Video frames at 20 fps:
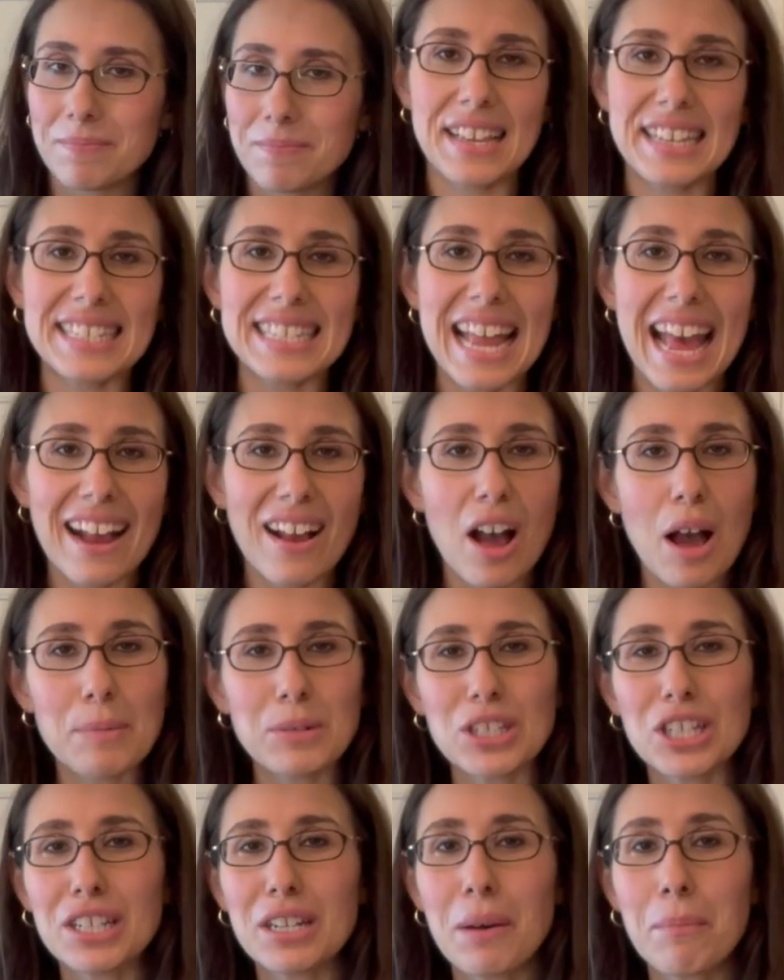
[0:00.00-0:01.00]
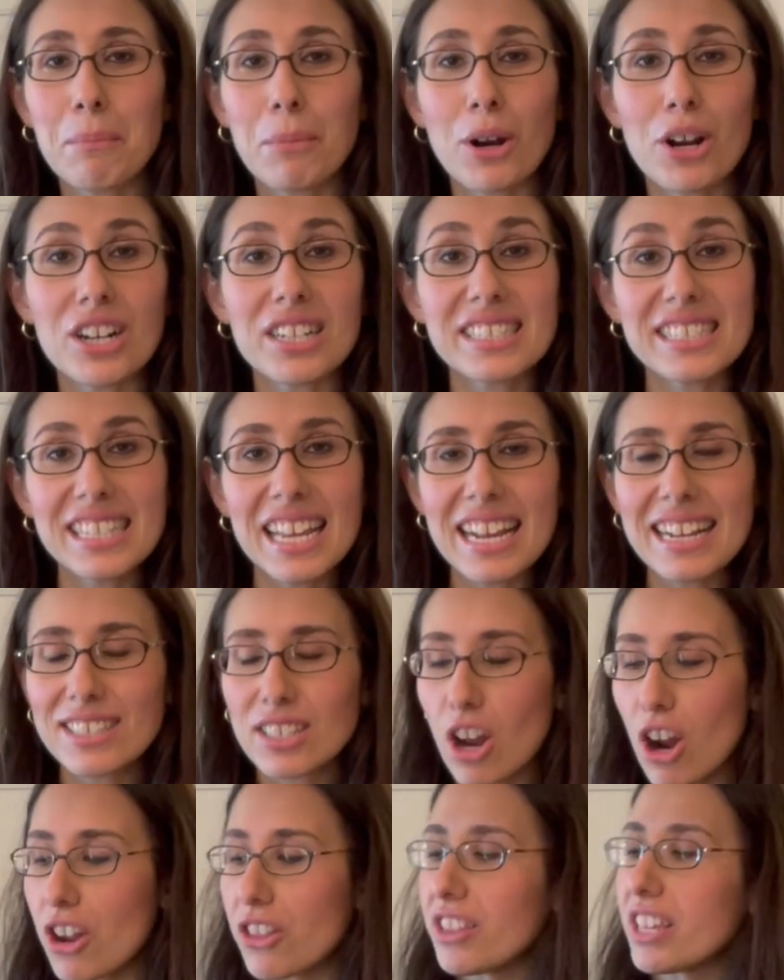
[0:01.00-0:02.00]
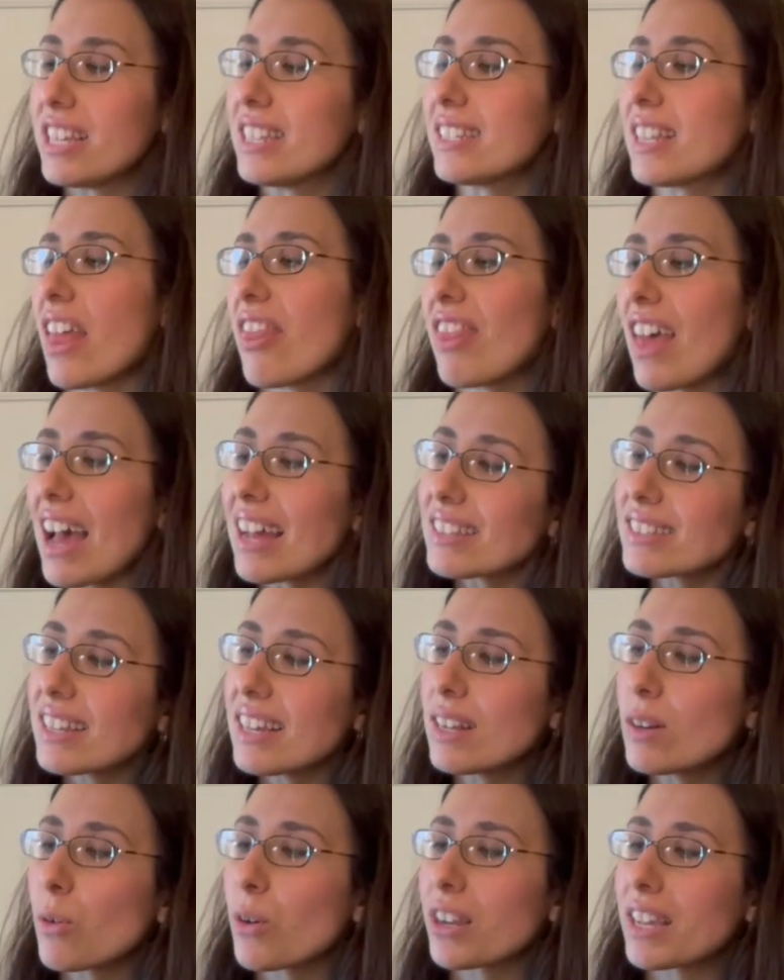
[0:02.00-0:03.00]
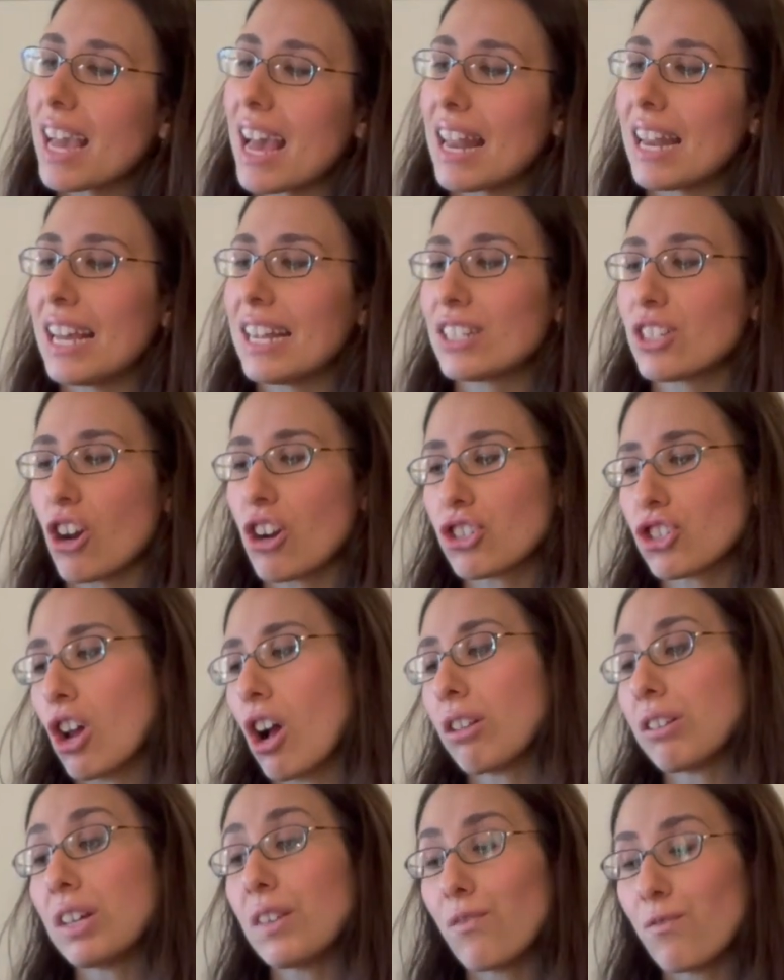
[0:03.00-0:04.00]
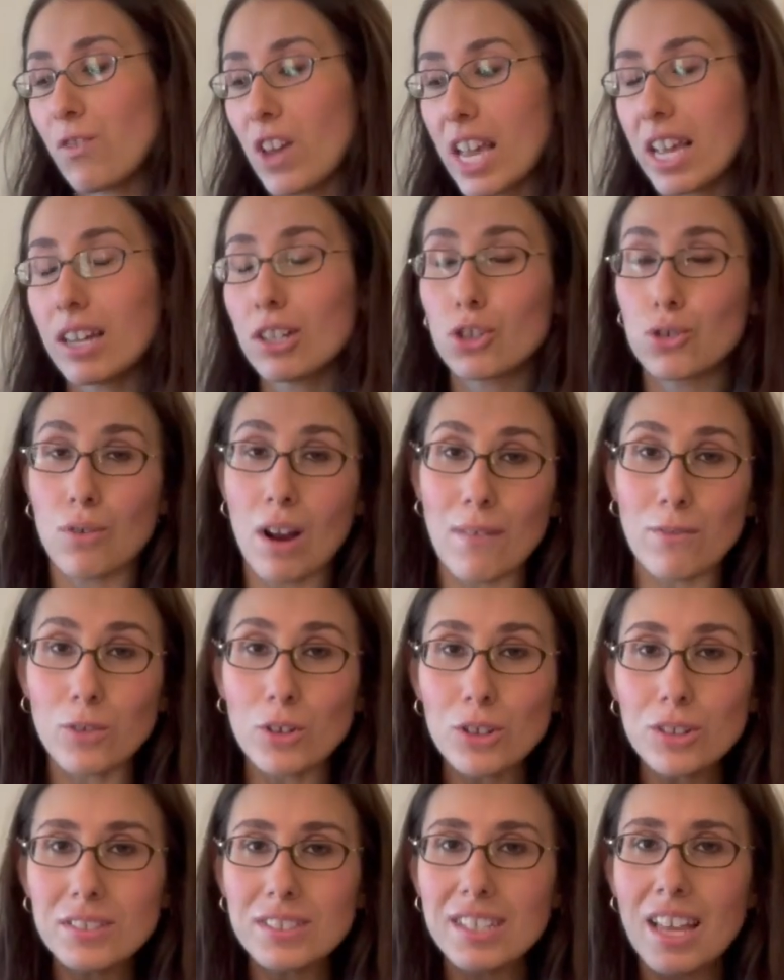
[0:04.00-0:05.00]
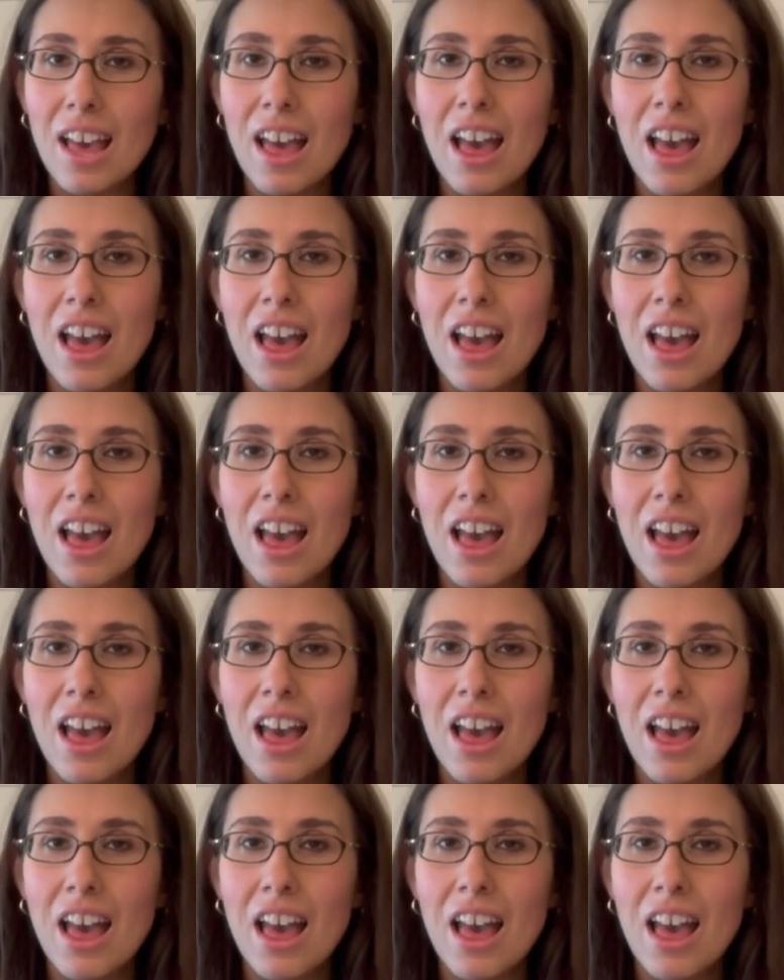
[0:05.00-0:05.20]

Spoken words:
Snack option number 6 are these That's It organic dark chocolate fig truffles.